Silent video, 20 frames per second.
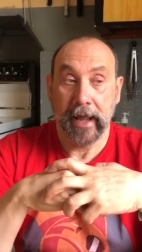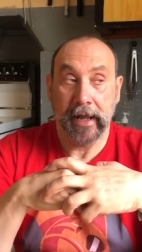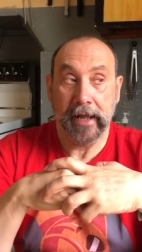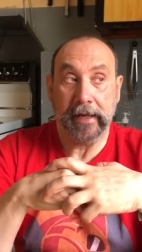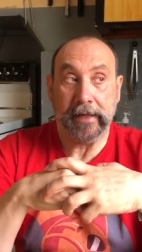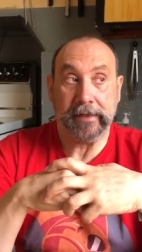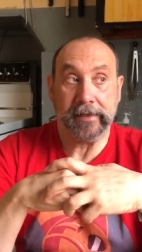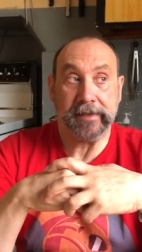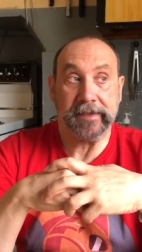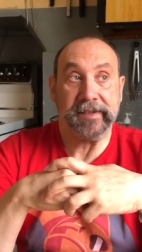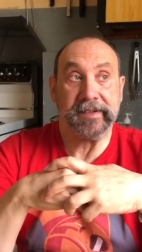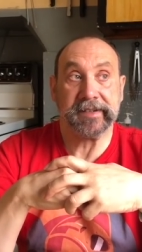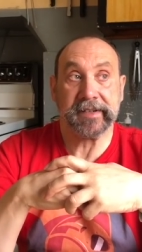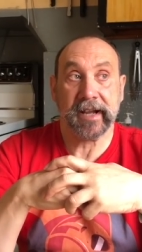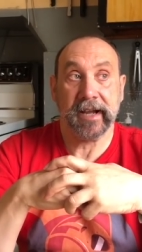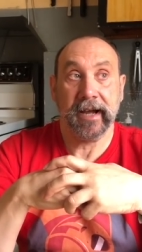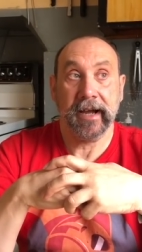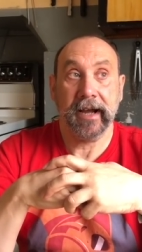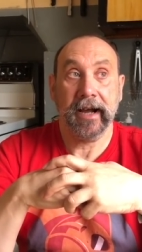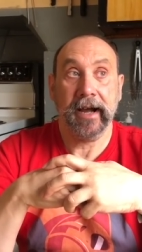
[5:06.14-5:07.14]
And
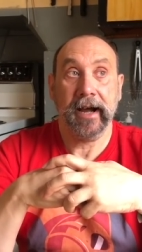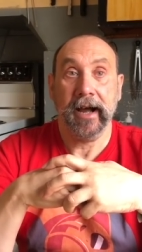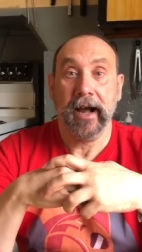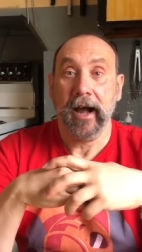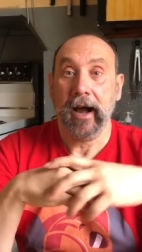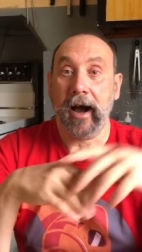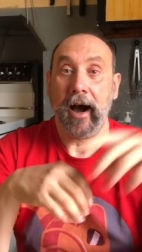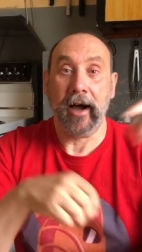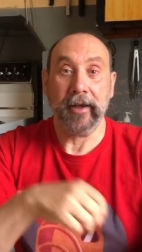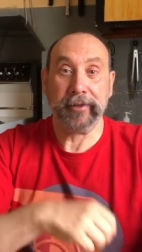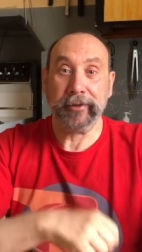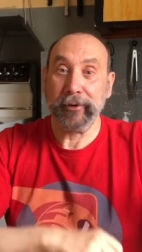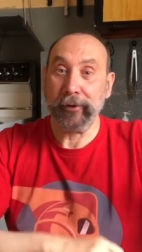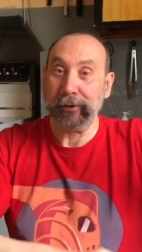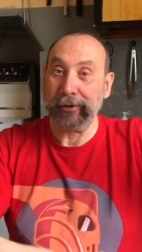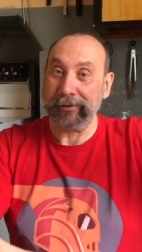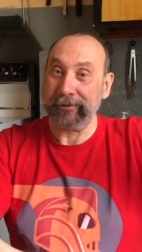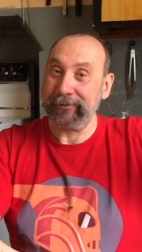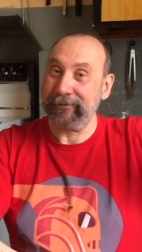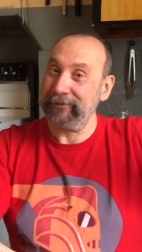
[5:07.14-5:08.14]
I
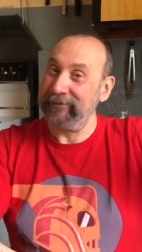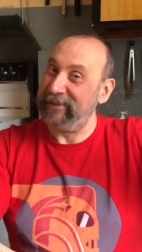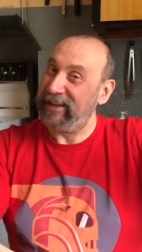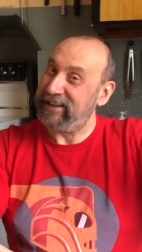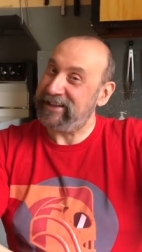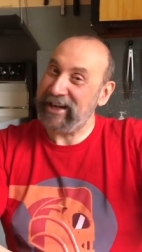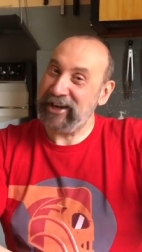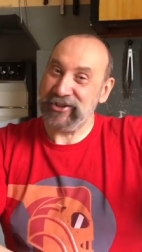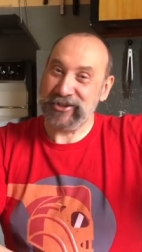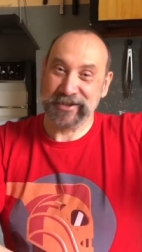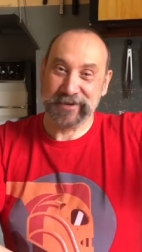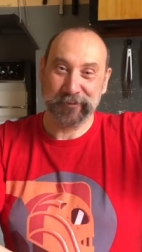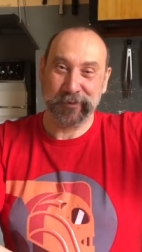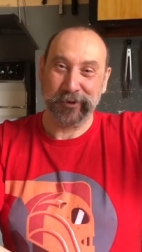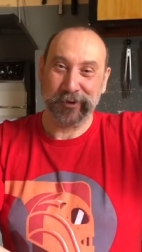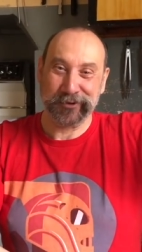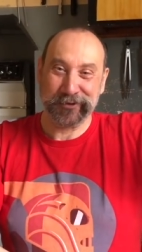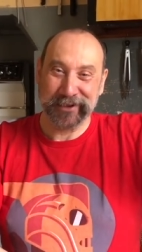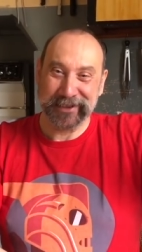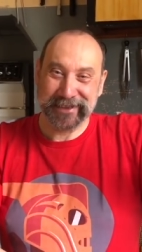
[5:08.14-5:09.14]
thought Natasha's
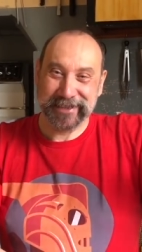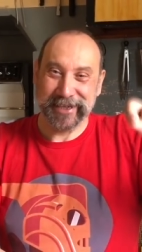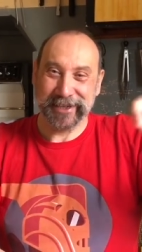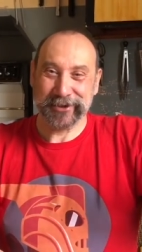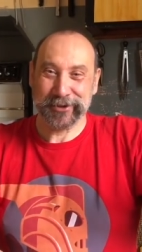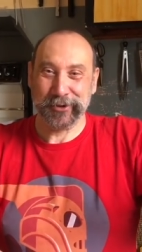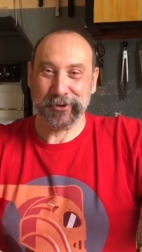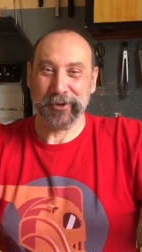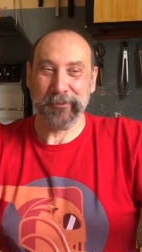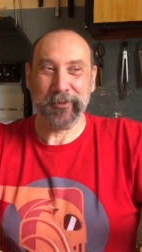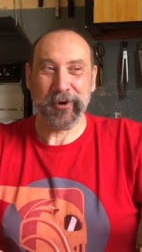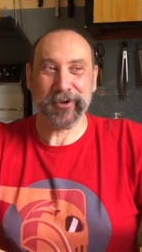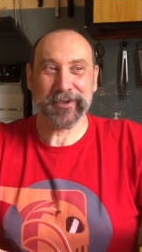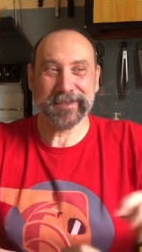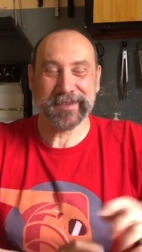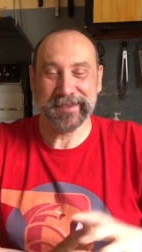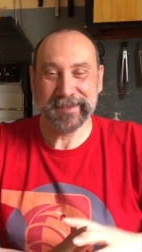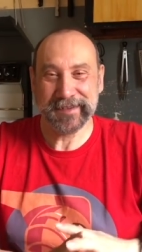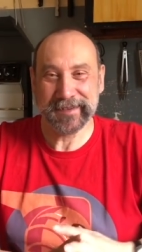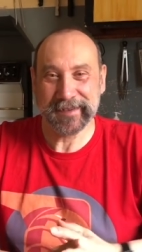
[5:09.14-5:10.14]
portrait ticked all the
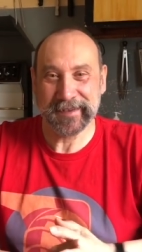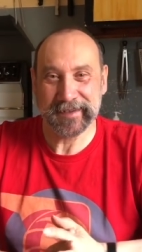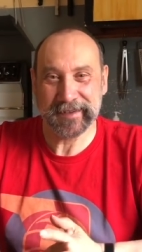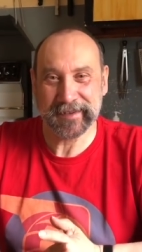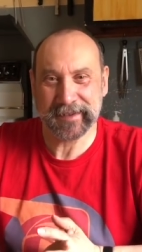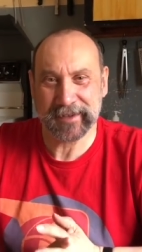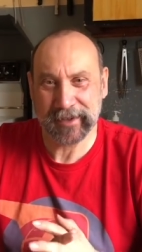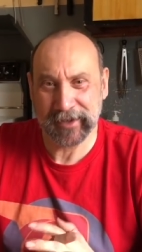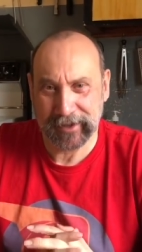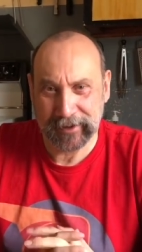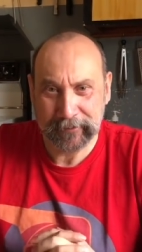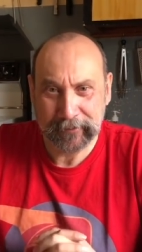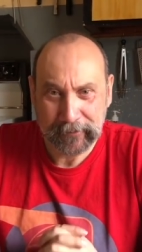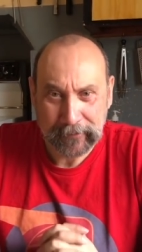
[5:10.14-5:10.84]
boxes this time.